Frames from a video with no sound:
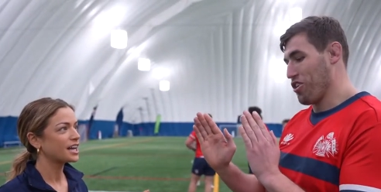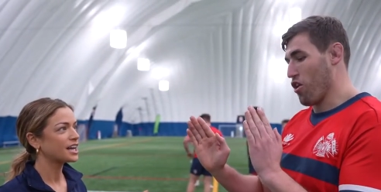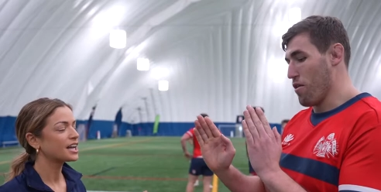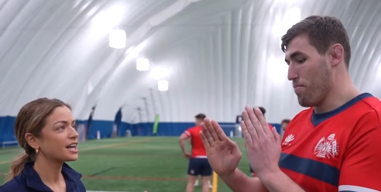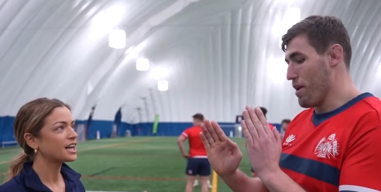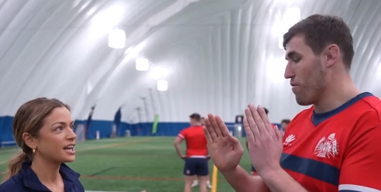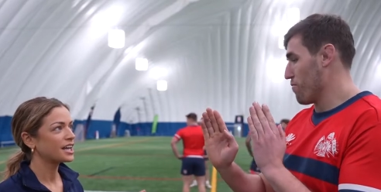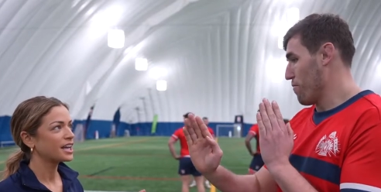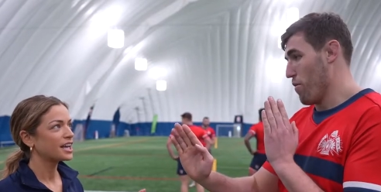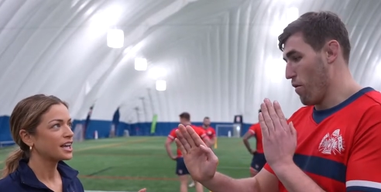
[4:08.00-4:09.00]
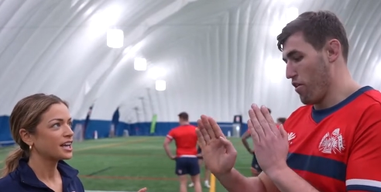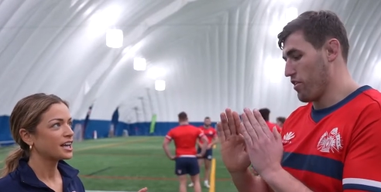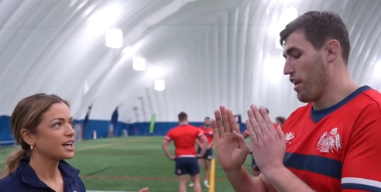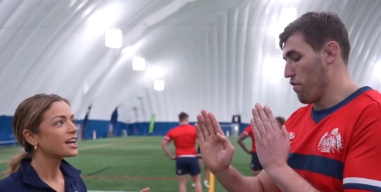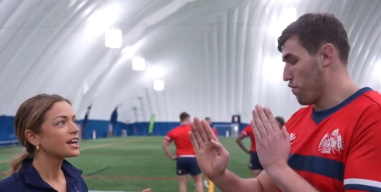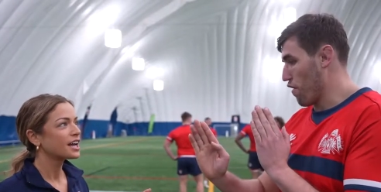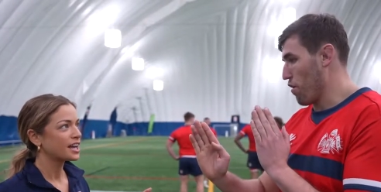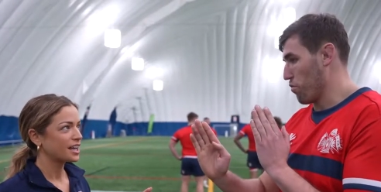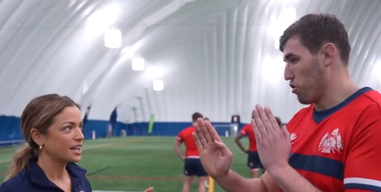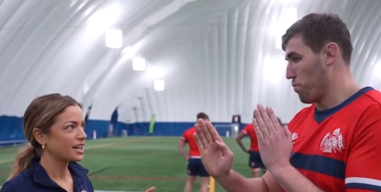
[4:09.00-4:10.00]
Speaker 1: is trying to beat, whether it's getting
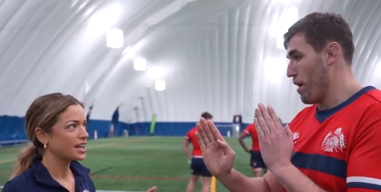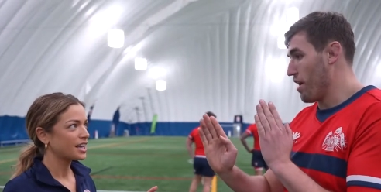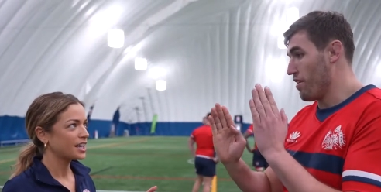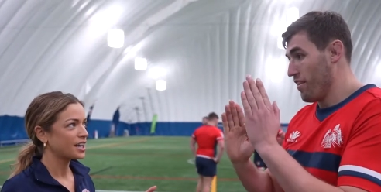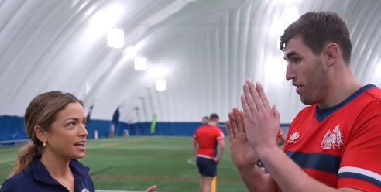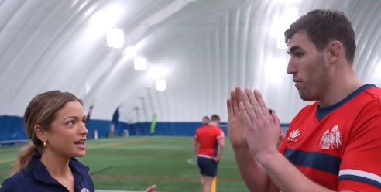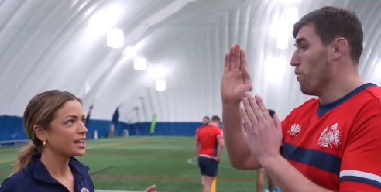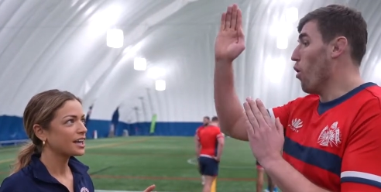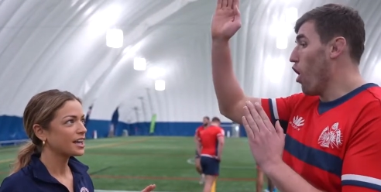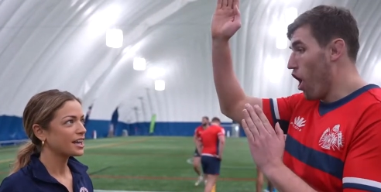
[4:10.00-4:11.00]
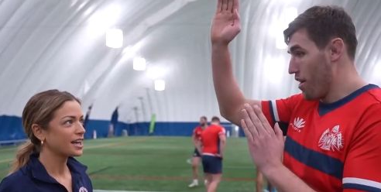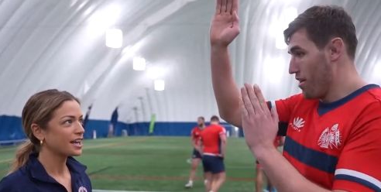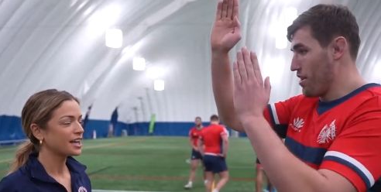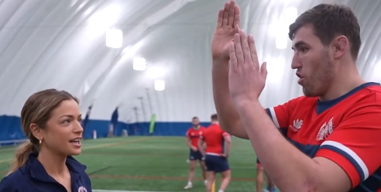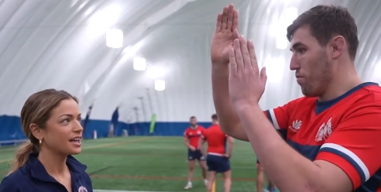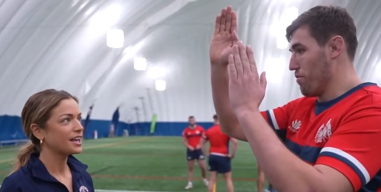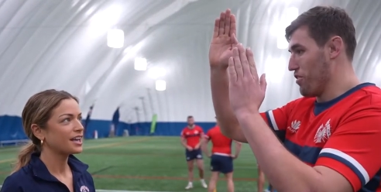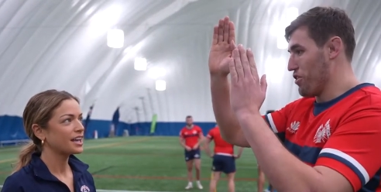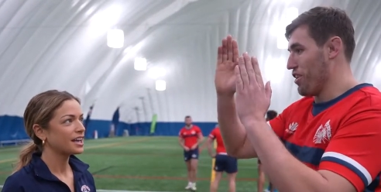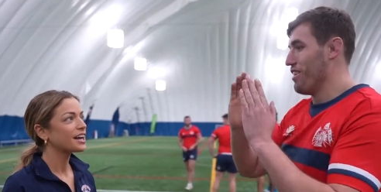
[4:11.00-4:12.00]
front or speed, more height than the
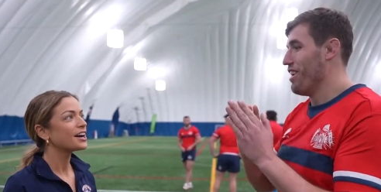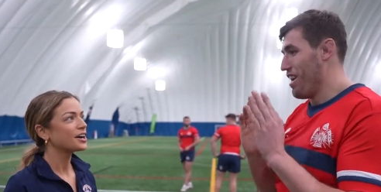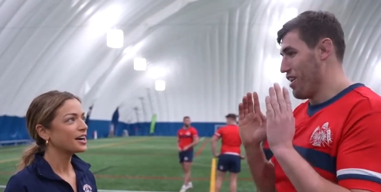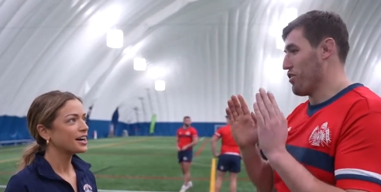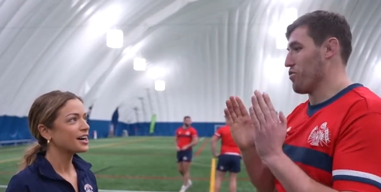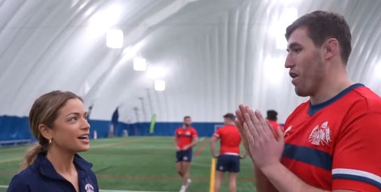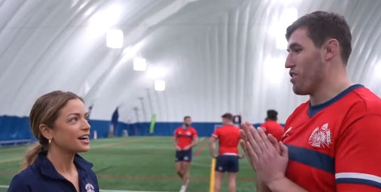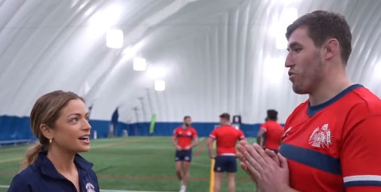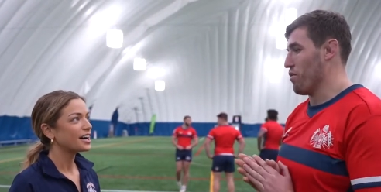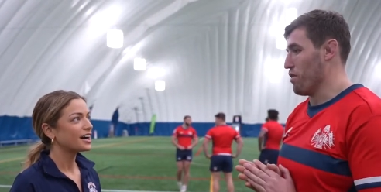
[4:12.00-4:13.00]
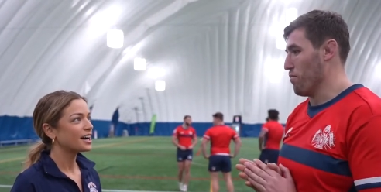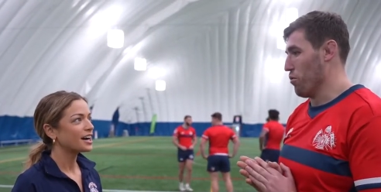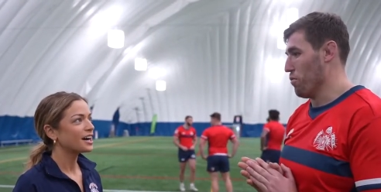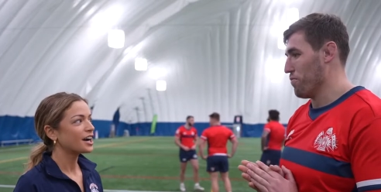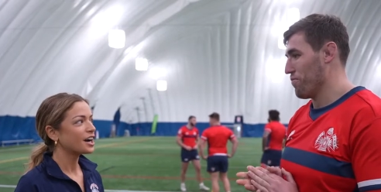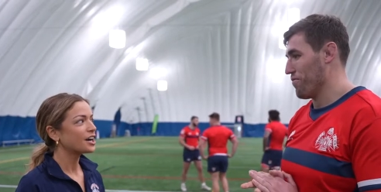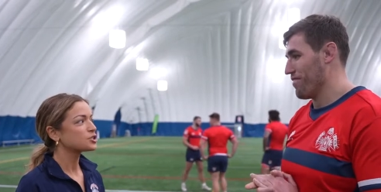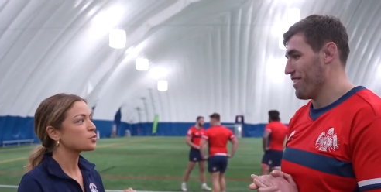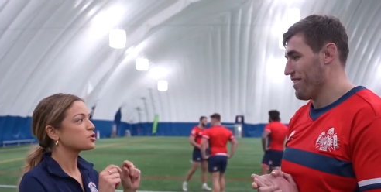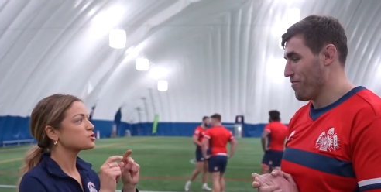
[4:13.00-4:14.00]
opposition, and it's a race to win the ball.
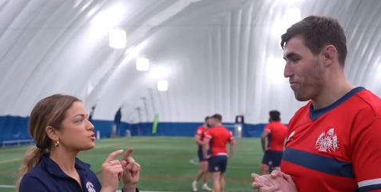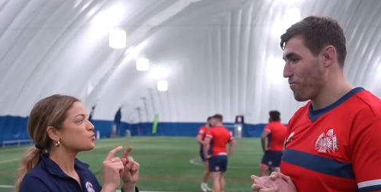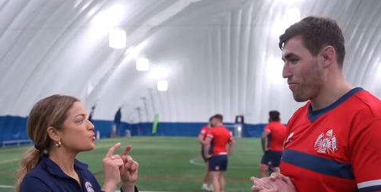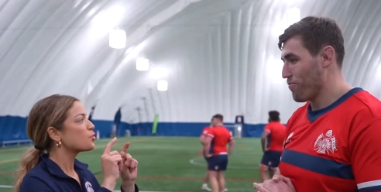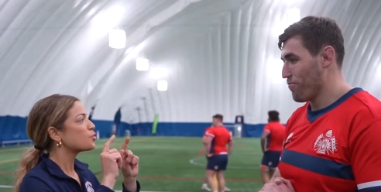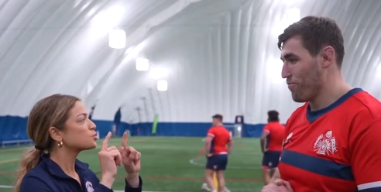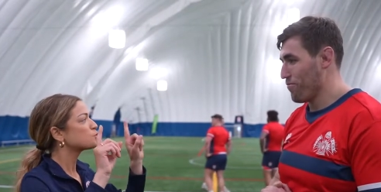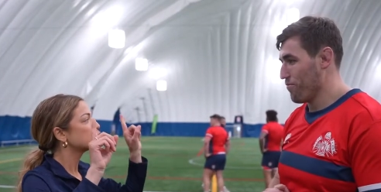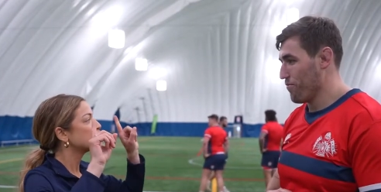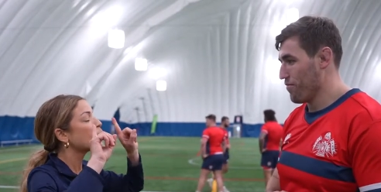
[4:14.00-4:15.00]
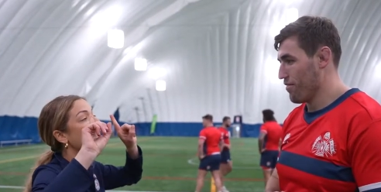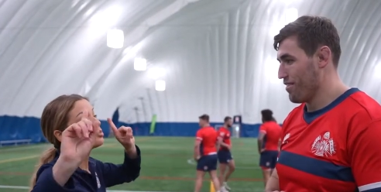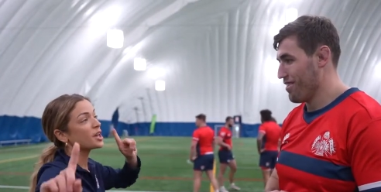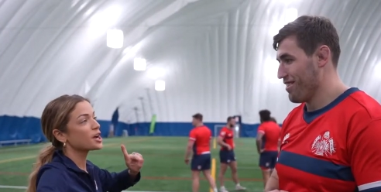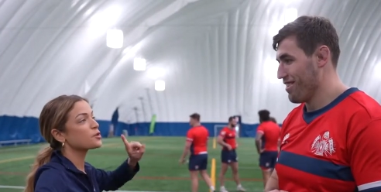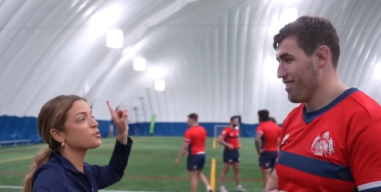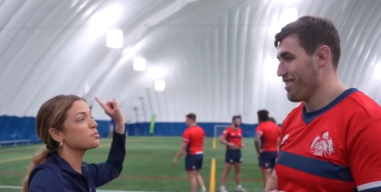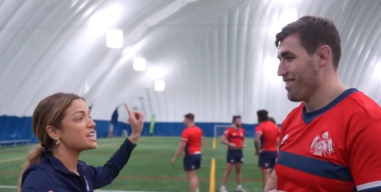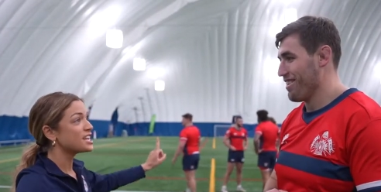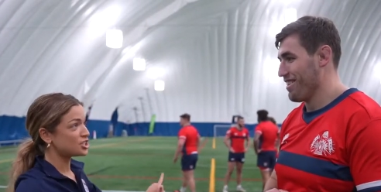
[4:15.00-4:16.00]
Speaker 2: So there's a player
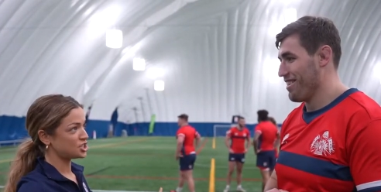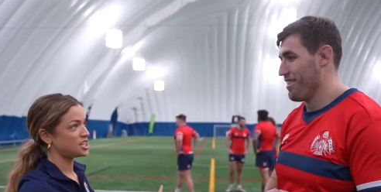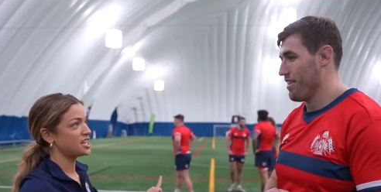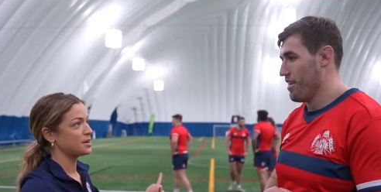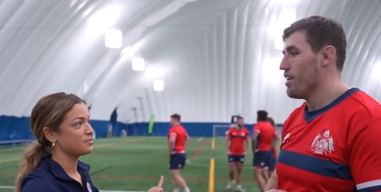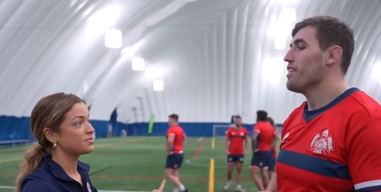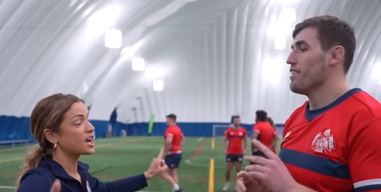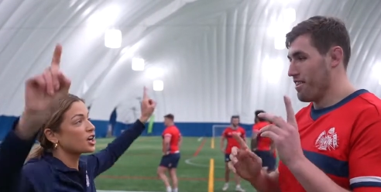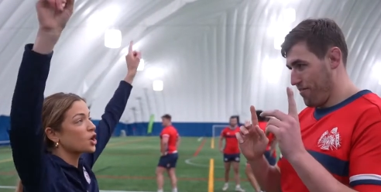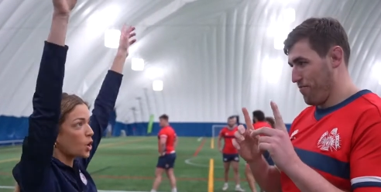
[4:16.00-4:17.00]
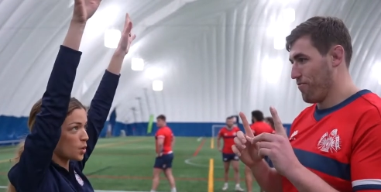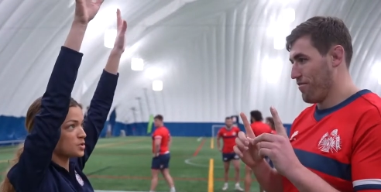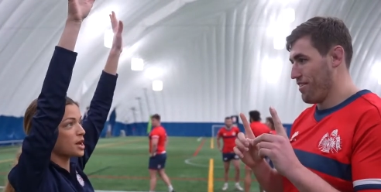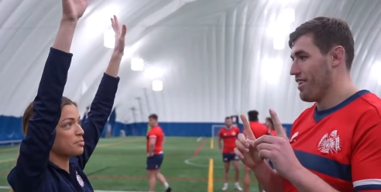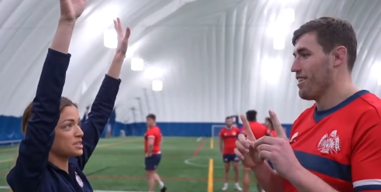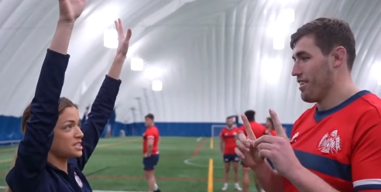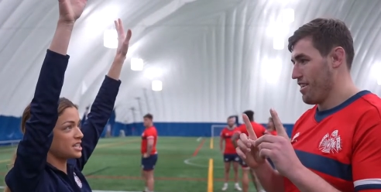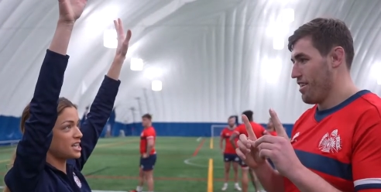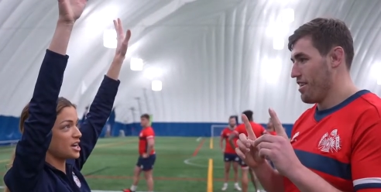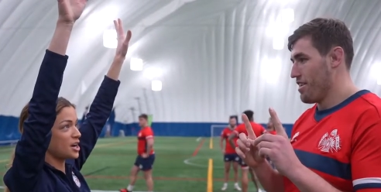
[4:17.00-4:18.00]
from each team that goes up into
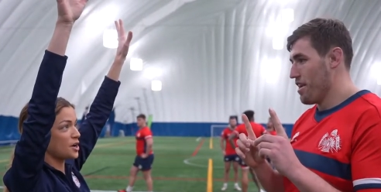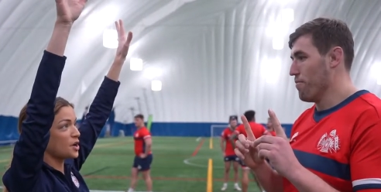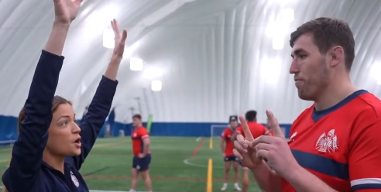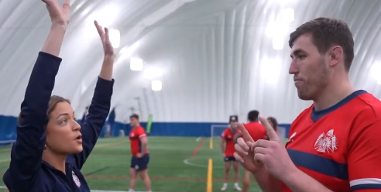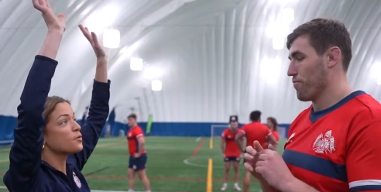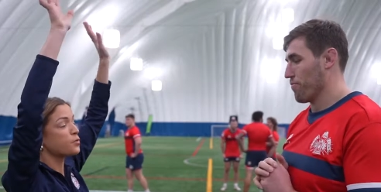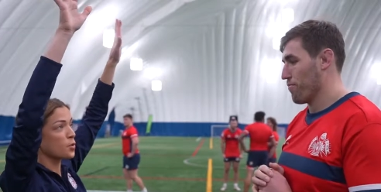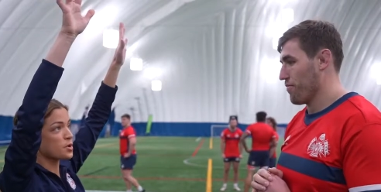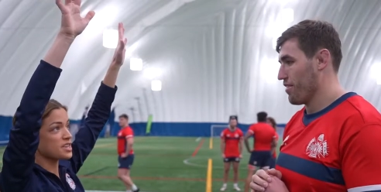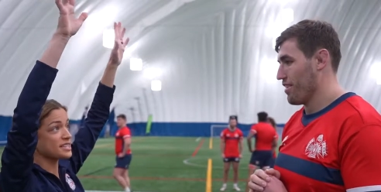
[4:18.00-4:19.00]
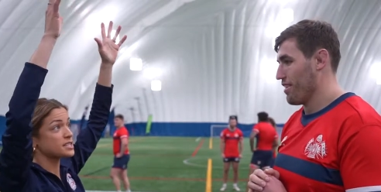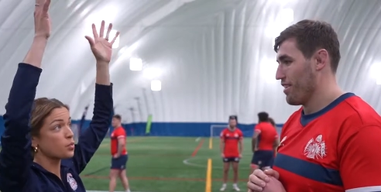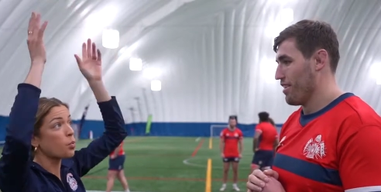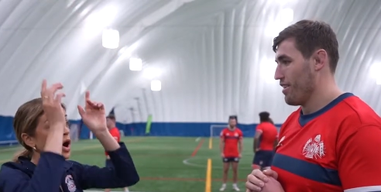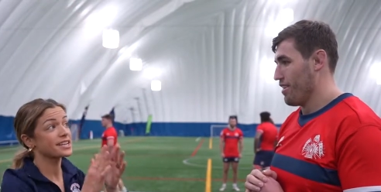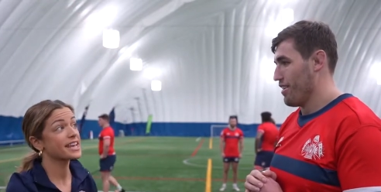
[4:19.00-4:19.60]
the air yep. for this one